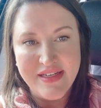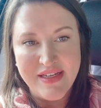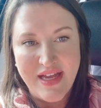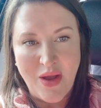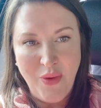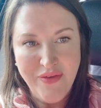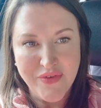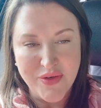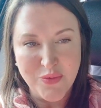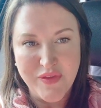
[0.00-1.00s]

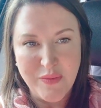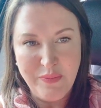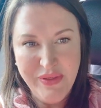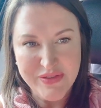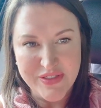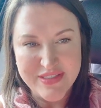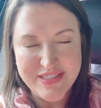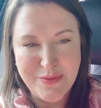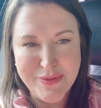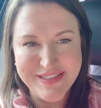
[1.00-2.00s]
However, with a builder,
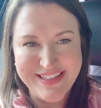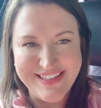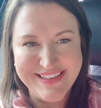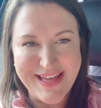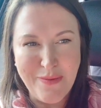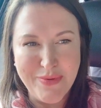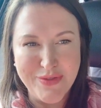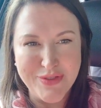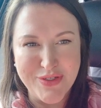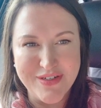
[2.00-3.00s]
typically that
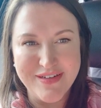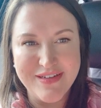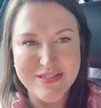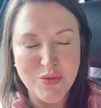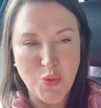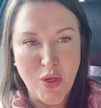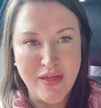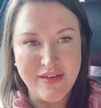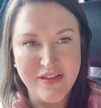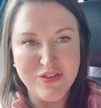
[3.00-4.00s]
builder is the
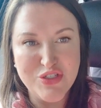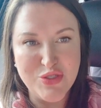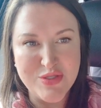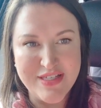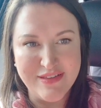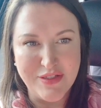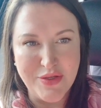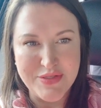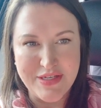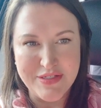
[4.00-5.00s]
one choosing the
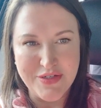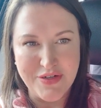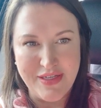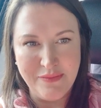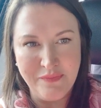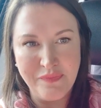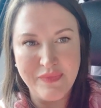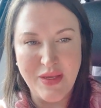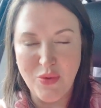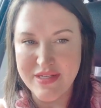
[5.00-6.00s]
closing attorney.
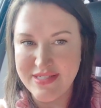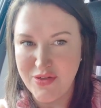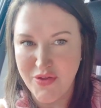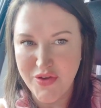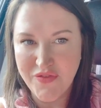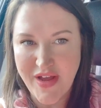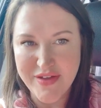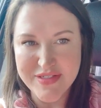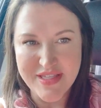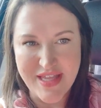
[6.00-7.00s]
They want to send all their
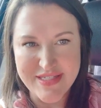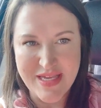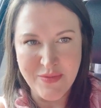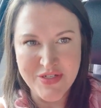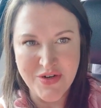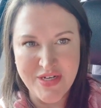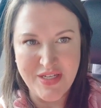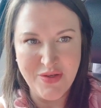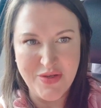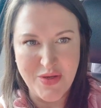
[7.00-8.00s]
files to that same
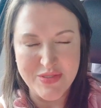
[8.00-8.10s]
attorney who knows